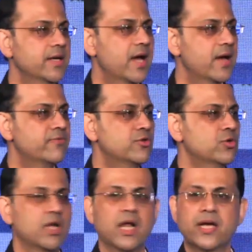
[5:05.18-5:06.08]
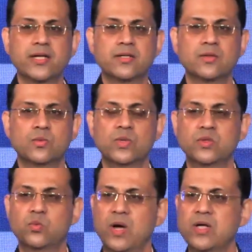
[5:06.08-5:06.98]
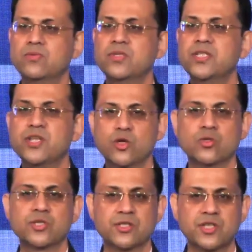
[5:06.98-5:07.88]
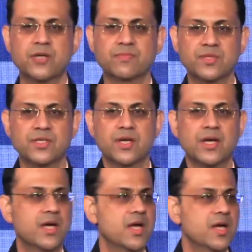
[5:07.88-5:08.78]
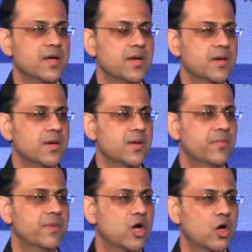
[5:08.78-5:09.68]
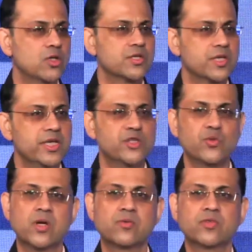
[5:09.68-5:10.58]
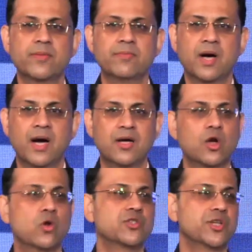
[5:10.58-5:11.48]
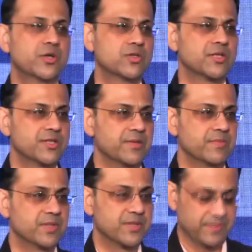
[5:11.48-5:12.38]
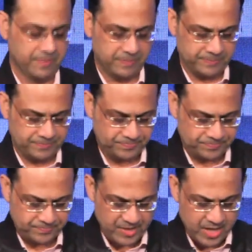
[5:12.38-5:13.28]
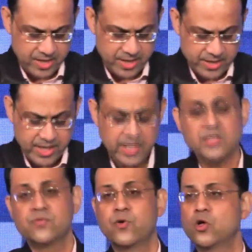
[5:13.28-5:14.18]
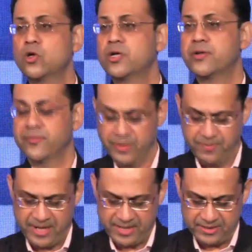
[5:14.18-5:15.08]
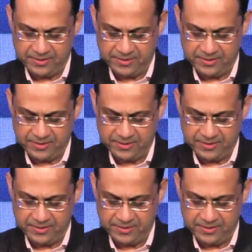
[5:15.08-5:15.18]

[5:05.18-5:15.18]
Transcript: have to align with one of these ecosystems because each one of them are closed ecosystems. India has followed a different path.